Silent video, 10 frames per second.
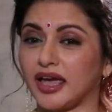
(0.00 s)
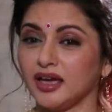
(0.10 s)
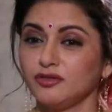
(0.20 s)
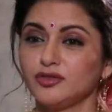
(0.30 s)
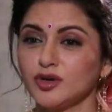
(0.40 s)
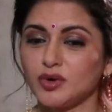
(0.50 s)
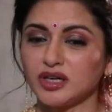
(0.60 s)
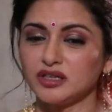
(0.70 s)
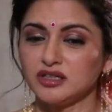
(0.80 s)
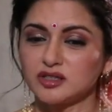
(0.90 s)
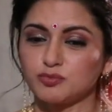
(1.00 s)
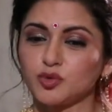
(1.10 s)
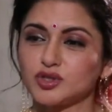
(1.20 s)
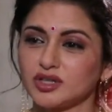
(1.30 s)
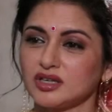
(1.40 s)
everyone is
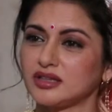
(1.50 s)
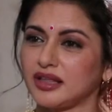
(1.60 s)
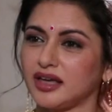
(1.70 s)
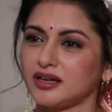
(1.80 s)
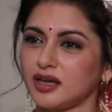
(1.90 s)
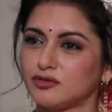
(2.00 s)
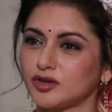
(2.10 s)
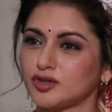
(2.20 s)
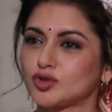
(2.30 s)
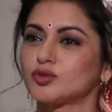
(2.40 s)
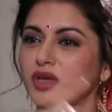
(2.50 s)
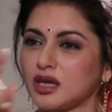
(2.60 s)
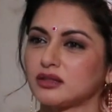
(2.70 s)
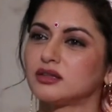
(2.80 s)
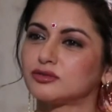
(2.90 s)
putting in their effort to
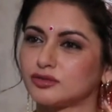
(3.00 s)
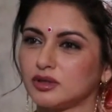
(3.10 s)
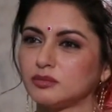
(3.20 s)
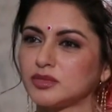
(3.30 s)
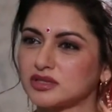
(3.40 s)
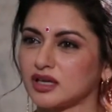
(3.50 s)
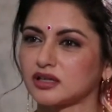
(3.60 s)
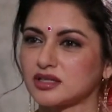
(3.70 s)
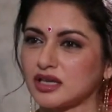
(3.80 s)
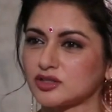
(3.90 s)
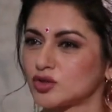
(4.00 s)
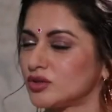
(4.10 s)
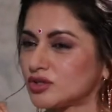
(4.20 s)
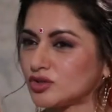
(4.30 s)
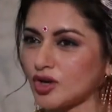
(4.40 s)
make the film a success. So
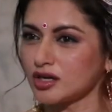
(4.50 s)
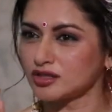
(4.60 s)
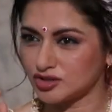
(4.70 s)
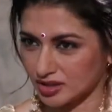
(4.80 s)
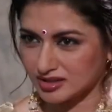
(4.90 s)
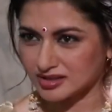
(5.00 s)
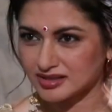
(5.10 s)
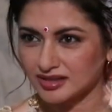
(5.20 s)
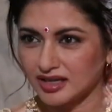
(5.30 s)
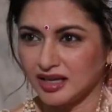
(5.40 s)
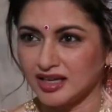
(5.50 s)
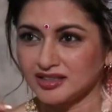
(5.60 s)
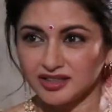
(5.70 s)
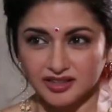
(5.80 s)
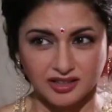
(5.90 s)
it's not just
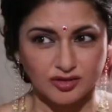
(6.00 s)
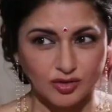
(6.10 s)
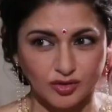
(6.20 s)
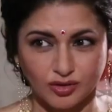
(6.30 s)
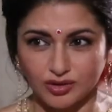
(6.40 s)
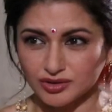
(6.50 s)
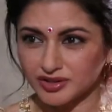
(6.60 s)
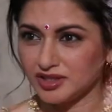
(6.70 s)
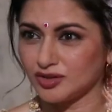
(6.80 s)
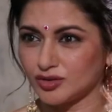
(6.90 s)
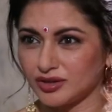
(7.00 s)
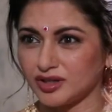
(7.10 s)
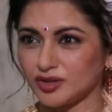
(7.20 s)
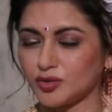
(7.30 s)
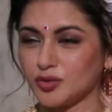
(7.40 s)
the hero or the
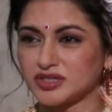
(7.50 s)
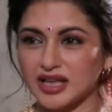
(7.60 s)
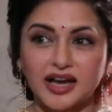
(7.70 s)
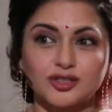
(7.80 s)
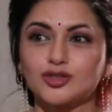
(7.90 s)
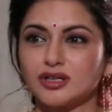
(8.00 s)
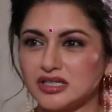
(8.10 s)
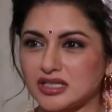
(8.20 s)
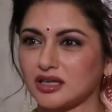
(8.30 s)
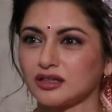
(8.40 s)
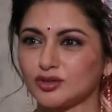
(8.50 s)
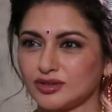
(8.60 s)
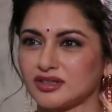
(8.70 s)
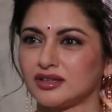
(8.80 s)
heroine who is actually taking to